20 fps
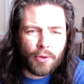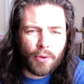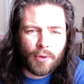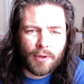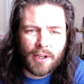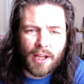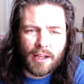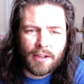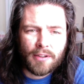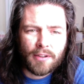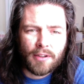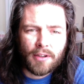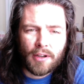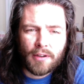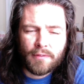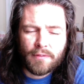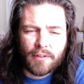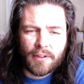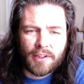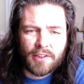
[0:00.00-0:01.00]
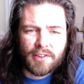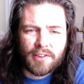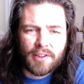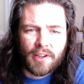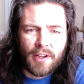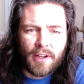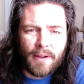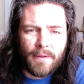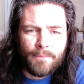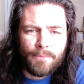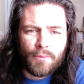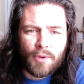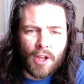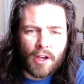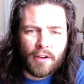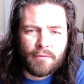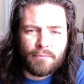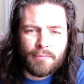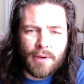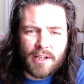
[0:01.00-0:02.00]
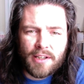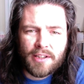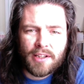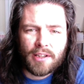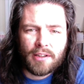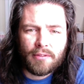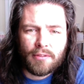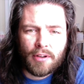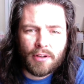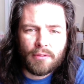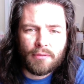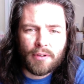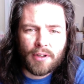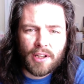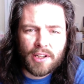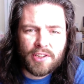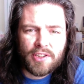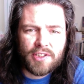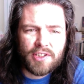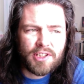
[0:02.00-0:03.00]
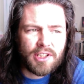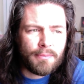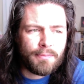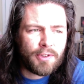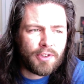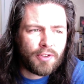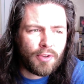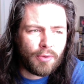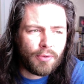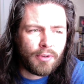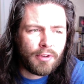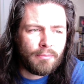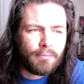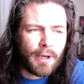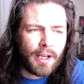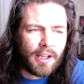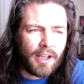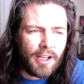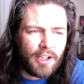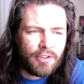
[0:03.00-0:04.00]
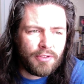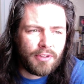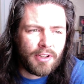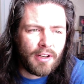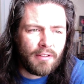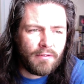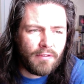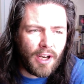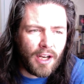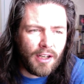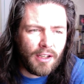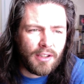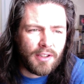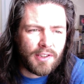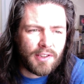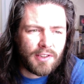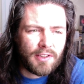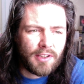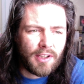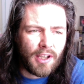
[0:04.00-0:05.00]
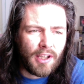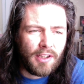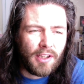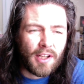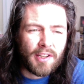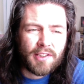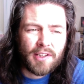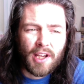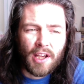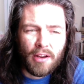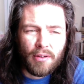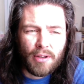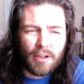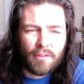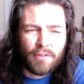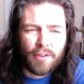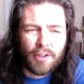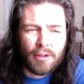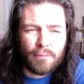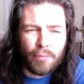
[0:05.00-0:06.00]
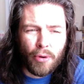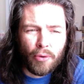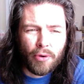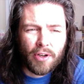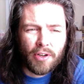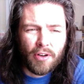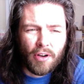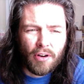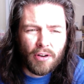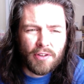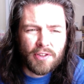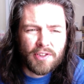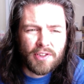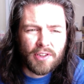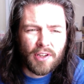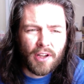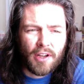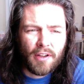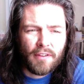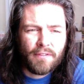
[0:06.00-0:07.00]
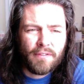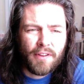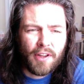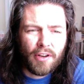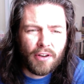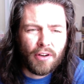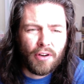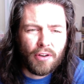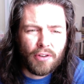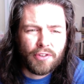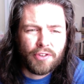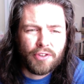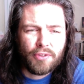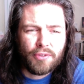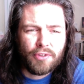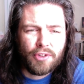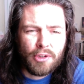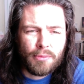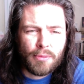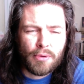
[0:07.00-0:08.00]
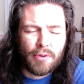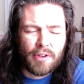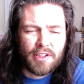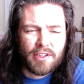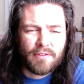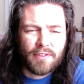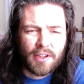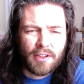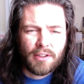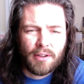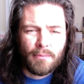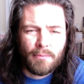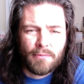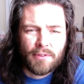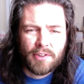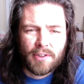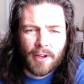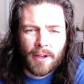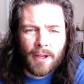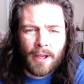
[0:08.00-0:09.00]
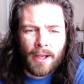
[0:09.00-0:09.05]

or latent conflicts, of mending relationships torn by hatred and violence, and thus caring for the broken hearts of their all too numerous victims.